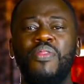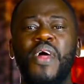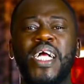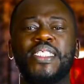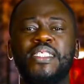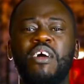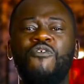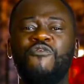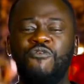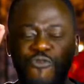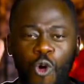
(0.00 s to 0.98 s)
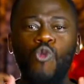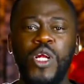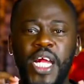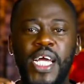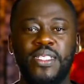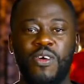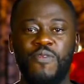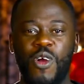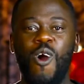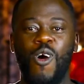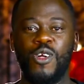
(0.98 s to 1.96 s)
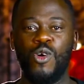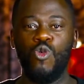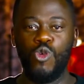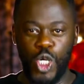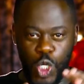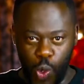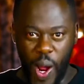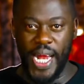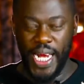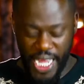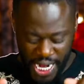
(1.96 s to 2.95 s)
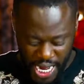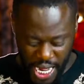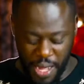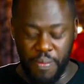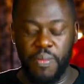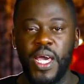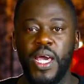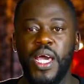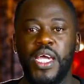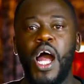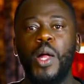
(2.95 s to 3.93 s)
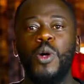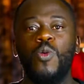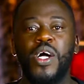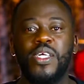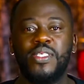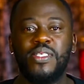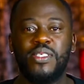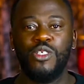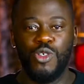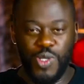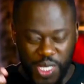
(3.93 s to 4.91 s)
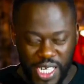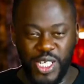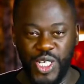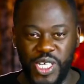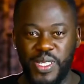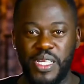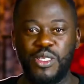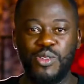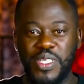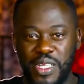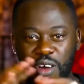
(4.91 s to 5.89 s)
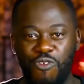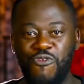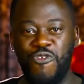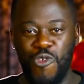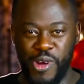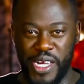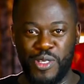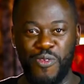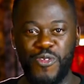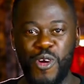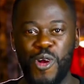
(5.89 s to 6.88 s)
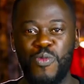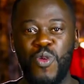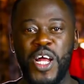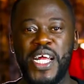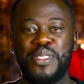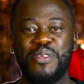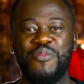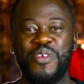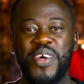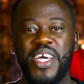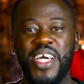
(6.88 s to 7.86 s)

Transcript: that the fullness of God would dwell in him. In other words, you see Jesus, you see the fullness of God. Buona sifiwe.